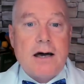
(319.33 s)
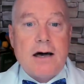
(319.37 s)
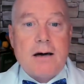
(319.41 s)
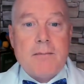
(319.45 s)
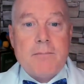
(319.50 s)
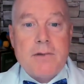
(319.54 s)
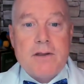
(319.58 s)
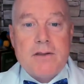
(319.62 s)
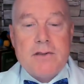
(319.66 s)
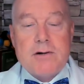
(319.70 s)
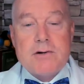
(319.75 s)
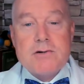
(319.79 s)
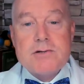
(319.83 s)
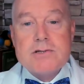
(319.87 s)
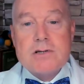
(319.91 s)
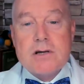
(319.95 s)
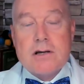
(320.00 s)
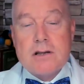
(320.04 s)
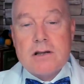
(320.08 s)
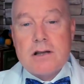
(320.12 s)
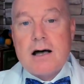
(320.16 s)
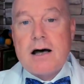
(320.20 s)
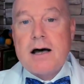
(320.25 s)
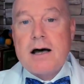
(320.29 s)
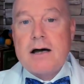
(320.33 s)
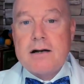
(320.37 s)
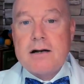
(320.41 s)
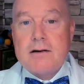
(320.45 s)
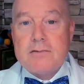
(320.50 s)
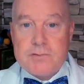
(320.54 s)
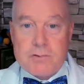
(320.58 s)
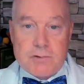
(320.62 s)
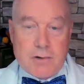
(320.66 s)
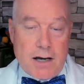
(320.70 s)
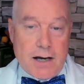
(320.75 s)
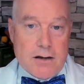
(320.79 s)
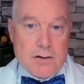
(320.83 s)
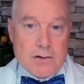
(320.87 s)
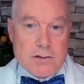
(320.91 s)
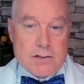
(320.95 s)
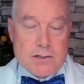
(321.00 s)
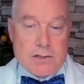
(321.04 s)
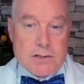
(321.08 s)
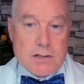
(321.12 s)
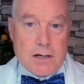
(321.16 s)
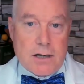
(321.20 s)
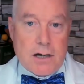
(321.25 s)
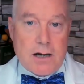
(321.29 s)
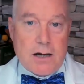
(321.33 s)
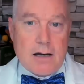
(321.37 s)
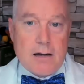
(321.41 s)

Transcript: Um, there's a lot of trials.